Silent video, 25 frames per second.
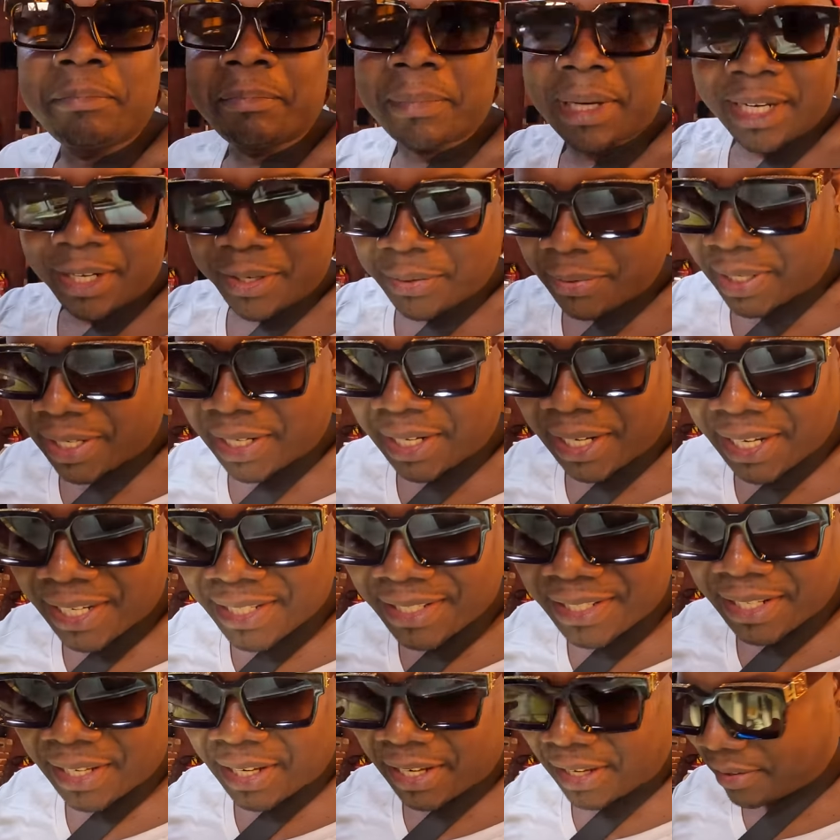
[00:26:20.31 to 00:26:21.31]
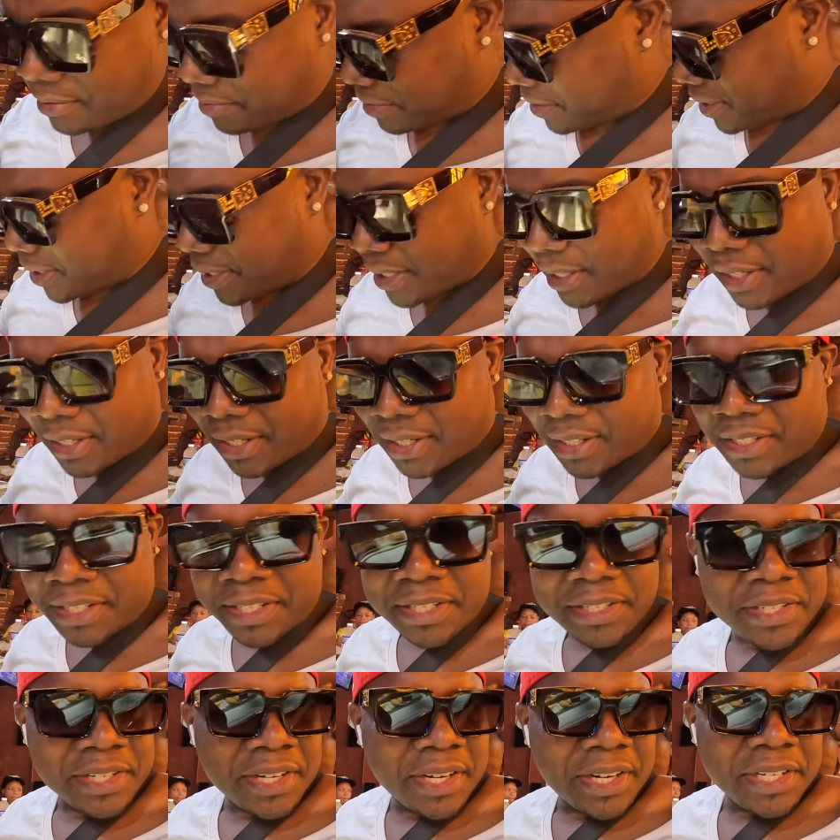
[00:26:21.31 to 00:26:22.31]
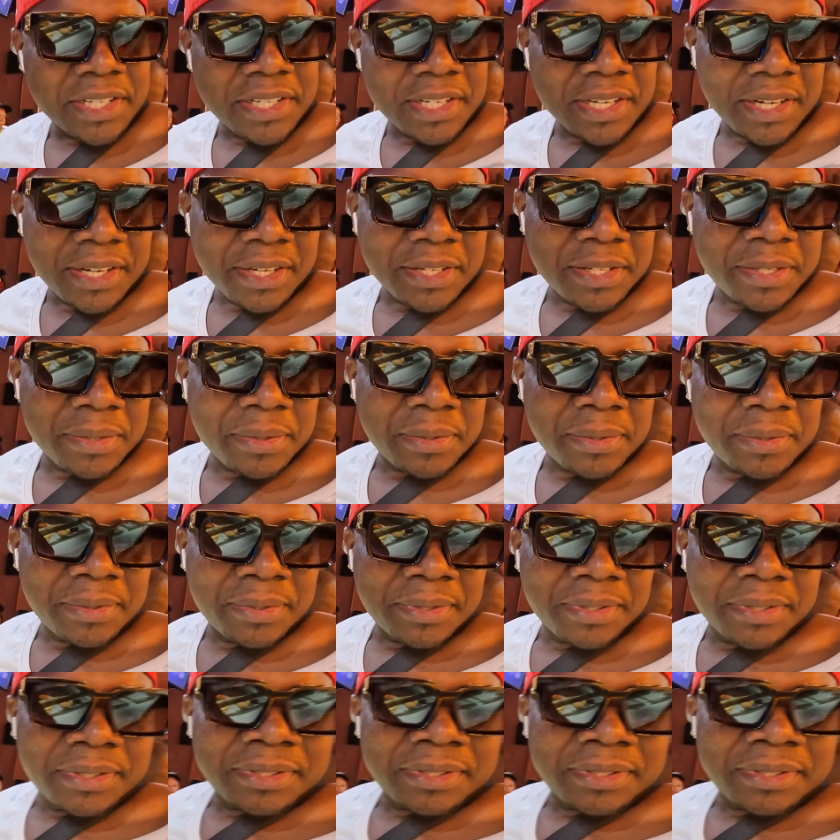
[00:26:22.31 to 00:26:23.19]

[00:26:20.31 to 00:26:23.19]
By the way, guys, they have a lot of desserts here too.